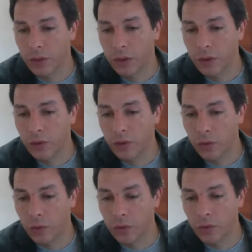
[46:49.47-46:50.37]
So
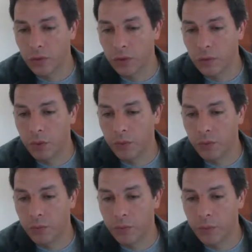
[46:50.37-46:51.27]
what's the most
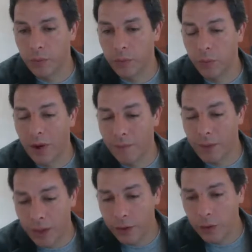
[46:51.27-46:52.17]
probable
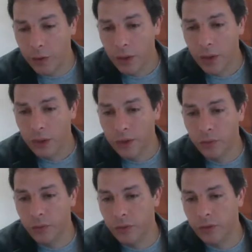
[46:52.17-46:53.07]
value is
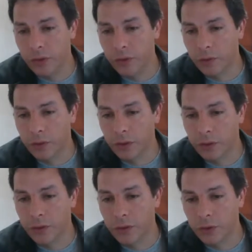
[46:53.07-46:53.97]
50 over
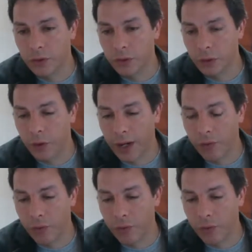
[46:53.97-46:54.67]
200.